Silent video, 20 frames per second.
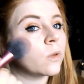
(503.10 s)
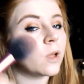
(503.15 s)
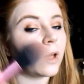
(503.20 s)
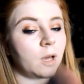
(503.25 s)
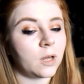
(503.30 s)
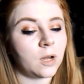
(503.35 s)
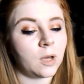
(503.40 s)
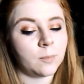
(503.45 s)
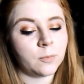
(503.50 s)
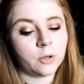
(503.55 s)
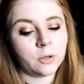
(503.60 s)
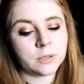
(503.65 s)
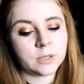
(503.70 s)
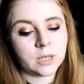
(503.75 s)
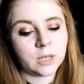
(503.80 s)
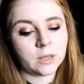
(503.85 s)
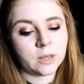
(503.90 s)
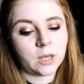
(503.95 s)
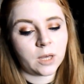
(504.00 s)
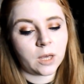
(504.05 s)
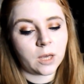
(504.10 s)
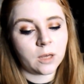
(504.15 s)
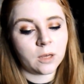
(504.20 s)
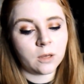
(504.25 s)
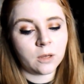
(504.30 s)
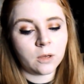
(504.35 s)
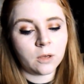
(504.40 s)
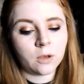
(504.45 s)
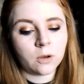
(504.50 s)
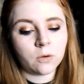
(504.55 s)
And I'm using the
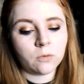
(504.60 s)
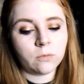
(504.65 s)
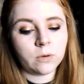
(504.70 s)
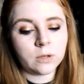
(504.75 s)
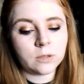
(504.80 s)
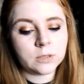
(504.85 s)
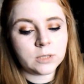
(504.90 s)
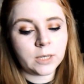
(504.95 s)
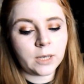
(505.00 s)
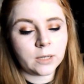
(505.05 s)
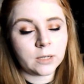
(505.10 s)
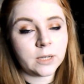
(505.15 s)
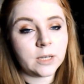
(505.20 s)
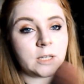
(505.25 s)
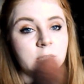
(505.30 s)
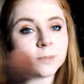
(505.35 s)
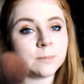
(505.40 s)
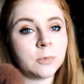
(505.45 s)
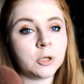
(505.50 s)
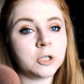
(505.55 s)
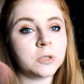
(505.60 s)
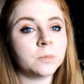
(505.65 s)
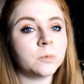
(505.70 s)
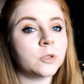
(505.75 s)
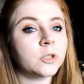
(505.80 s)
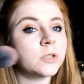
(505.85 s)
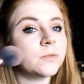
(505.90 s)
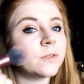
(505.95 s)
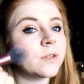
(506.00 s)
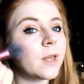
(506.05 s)
Real Techniques blush
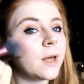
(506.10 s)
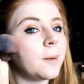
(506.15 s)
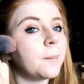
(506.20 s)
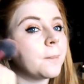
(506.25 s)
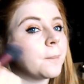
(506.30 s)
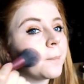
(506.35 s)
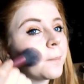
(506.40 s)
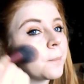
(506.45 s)
brush for that.